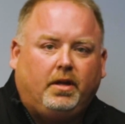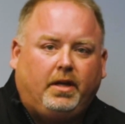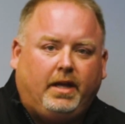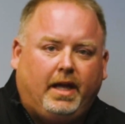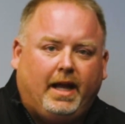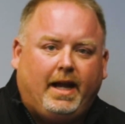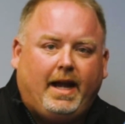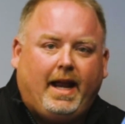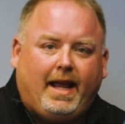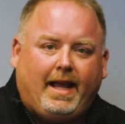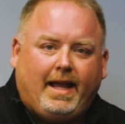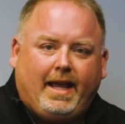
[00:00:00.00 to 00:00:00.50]

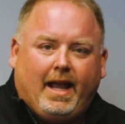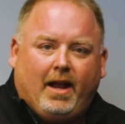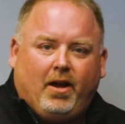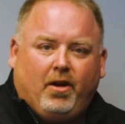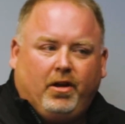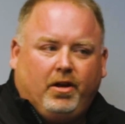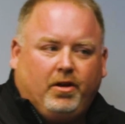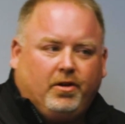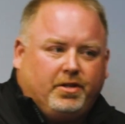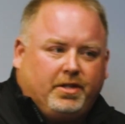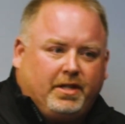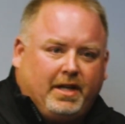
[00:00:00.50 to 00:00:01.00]
Get a
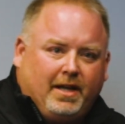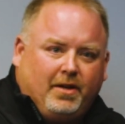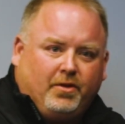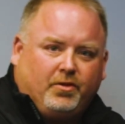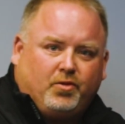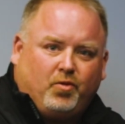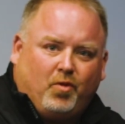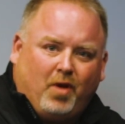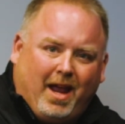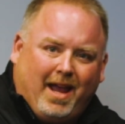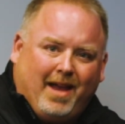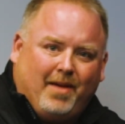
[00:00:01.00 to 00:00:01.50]
carrier
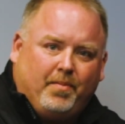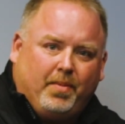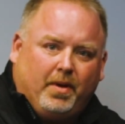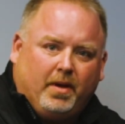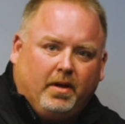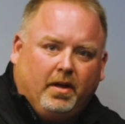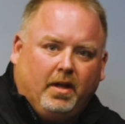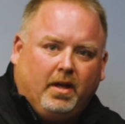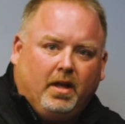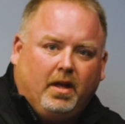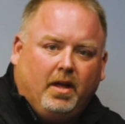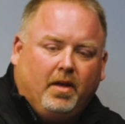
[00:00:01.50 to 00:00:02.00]
sales rep,
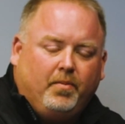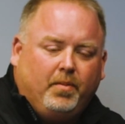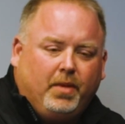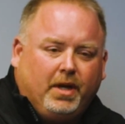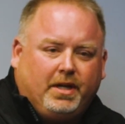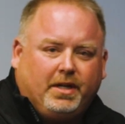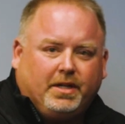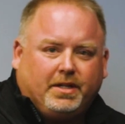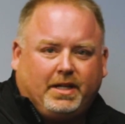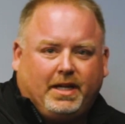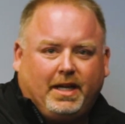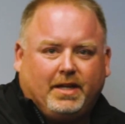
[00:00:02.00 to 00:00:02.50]

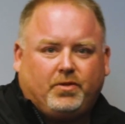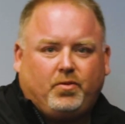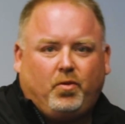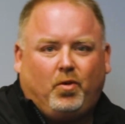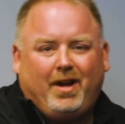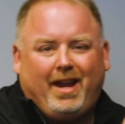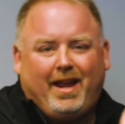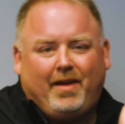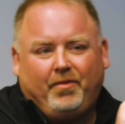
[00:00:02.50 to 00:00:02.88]
because guess what?